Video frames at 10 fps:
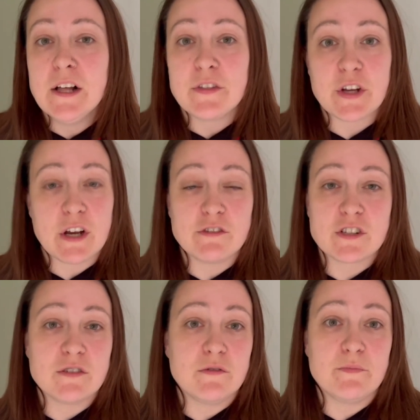they're going
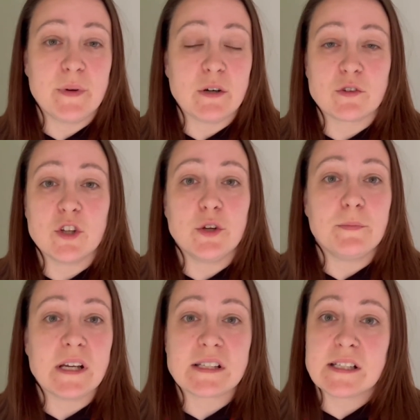to build new
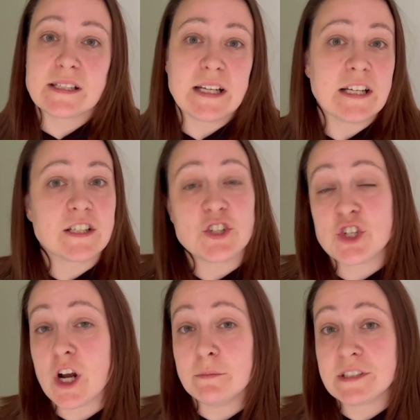businesses and
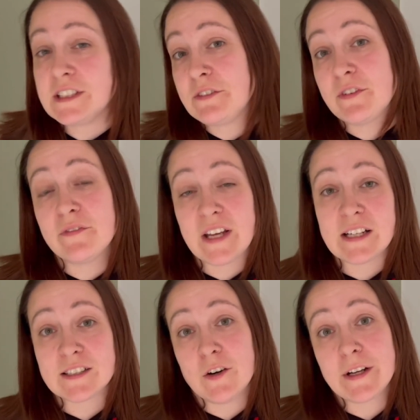shops and different
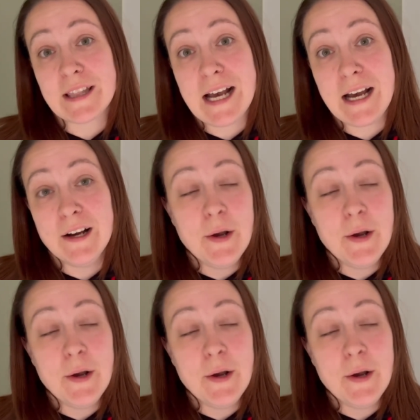things like that